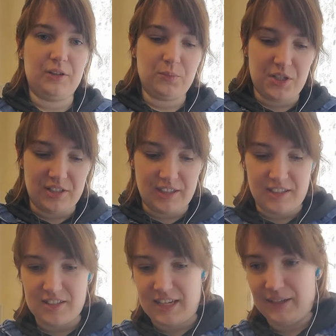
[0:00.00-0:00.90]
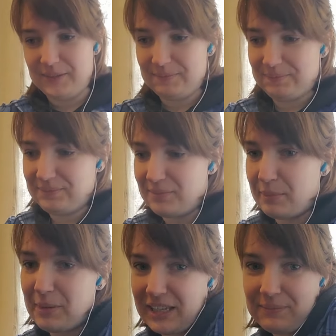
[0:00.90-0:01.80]
Nope, she's not gonna stay.
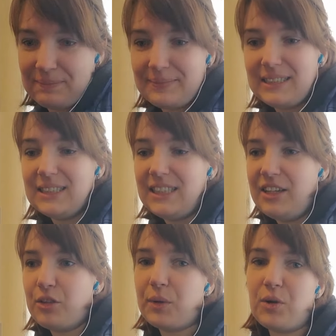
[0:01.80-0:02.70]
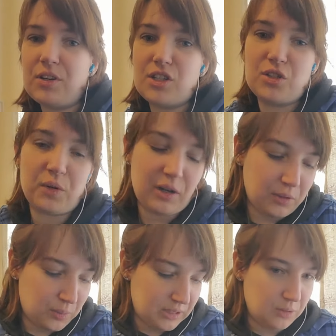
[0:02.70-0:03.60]
Bye-bye. 3/4
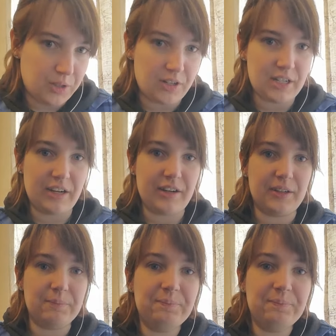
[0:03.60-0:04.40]
Chihuahua, 1/4 Terrier.